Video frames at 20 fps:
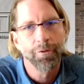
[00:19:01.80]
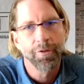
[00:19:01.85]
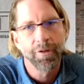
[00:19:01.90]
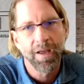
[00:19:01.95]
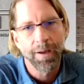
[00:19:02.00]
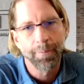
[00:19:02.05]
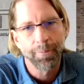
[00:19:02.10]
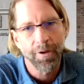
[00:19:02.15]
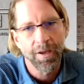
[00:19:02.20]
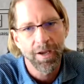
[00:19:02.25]

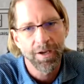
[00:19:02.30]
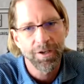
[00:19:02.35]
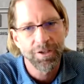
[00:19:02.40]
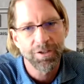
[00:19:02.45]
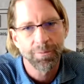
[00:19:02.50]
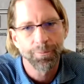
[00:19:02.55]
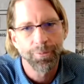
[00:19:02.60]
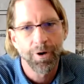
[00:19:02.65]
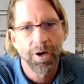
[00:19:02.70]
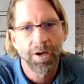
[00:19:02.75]
the
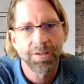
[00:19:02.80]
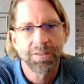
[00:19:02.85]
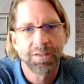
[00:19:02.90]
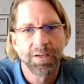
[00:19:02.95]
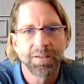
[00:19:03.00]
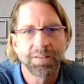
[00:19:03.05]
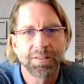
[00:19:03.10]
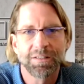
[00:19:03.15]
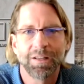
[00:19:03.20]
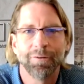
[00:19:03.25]
application
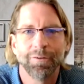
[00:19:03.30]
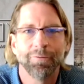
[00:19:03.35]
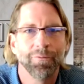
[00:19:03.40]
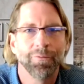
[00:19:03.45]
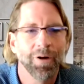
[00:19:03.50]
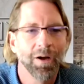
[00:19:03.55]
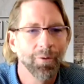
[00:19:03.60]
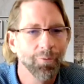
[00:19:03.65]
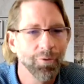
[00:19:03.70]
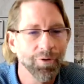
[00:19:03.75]
process, they've
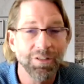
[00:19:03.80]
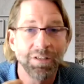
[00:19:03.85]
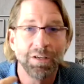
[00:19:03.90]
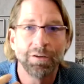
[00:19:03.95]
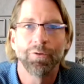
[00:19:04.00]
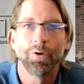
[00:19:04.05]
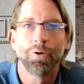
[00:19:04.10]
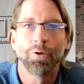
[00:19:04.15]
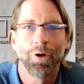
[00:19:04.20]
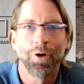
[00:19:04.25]

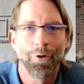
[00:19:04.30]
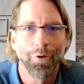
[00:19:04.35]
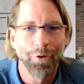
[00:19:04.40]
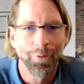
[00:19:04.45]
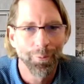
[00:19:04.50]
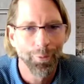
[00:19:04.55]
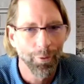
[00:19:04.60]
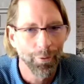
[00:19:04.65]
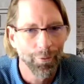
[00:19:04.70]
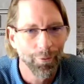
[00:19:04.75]
received their loan
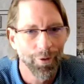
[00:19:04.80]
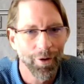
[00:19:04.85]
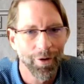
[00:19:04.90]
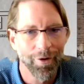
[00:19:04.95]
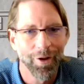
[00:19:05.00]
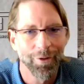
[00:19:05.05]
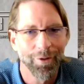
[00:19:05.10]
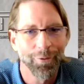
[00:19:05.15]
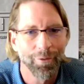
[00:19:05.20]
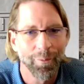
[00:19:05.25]
approval, they've
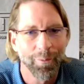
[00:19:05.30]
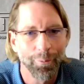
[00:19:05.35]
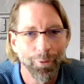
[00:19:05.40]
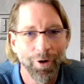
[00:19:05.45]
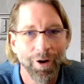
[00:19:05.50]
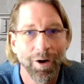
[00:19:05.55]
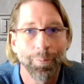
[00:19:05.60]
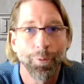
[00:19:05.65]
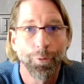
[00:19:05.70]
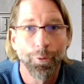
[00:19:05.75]
gone through the
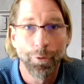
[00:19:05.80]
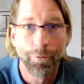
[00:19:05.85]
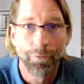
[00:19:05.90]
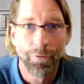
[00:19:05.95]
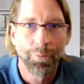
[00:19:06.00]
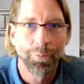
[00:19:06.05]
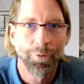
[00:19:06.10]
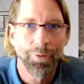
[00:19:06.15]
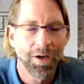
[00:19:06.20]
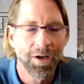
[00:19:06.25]

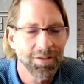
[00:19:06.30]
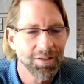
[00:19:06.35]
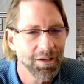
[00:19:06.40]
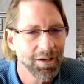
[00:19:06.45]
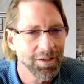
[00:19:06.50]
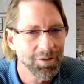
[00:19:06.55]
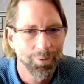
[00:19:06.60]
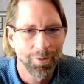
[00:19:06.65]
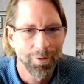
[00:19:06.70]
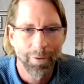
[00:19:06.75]
pre-approval
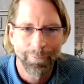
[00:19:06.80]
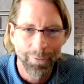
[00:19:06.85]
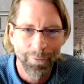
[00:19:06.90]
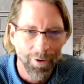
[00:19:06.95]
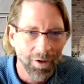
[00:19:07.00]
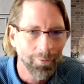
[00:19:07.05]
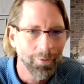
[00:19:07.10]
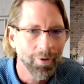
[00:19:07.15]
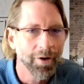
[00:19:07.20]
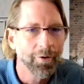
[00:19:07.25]
process with a
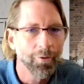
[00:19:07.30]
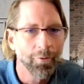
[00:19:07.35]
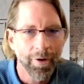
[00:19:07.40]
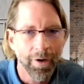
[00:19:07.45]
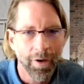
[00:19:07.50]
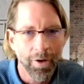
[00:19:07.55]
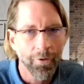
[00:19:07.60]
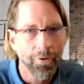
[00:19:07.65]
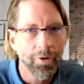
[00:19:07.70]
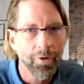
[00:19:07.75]
fully
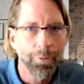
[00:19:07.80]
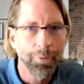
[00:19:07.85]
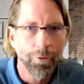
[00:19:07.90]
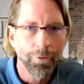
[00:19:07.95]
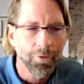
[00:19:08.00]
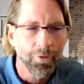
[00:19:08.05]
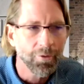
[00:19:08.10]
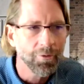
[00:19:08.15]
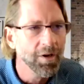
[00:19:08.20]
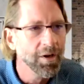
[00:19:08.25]
underwritten loan
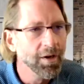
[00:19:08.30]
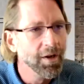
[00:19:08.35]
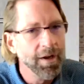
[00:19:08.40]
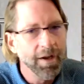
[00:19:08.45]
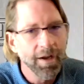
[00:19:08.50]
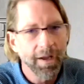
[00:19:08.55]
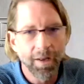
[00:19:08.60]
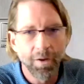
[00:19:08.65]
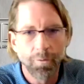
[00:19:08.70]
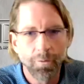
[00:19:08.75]
approval.
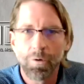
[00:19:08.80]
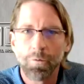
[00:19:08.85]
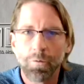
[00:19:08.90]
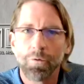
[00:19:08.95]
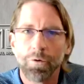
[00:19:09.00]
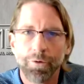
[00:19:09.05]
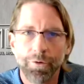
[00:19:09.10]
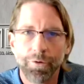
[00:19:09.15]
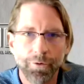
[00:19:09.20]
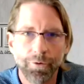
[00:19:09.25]
And then what
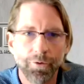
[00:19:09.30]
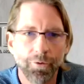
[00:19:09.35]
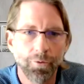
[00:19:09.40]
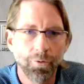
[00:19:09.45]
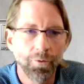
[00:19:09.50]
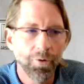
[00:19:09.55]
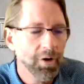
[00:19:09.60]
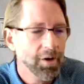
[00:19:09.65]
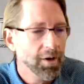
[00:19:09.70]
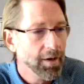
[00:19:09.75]
we'll
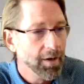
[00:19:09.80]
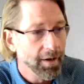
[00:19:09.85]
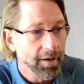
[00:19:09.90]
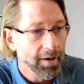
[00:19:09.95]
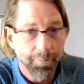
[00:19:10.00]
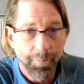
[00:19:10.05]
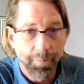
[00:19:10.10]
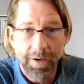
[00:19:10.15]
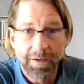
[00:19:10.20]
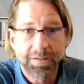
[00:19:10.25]
do
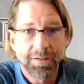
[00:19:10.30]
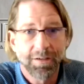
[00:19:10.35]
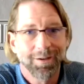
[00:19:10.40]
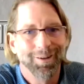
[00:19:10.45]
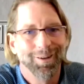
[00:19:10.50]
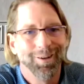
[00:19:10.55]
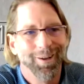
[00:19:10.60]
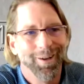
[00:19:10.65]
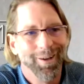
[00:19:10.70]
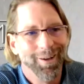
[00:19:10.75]
is
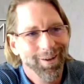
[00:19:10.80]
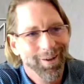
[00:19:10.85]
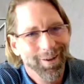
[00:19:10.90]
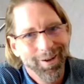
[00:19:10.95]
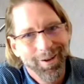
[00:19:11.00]
basically